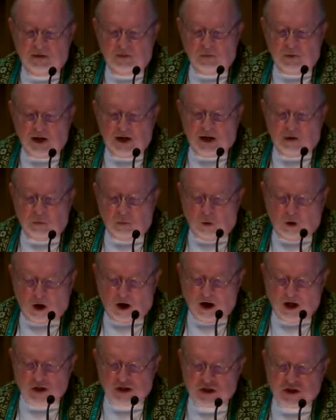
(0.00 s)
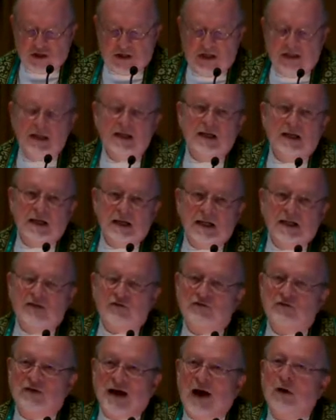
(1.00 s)
we are washed in the
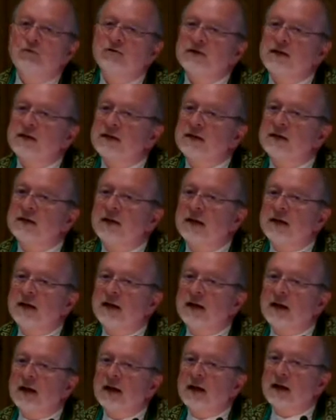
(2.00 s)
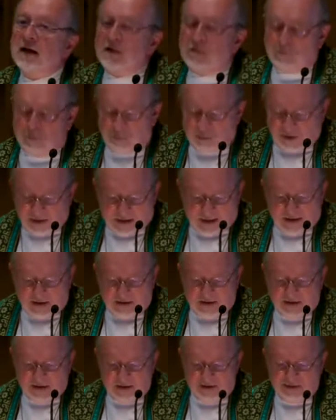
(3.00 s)
fountain of
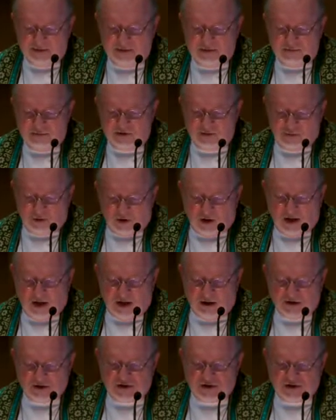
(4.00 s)
blood from all our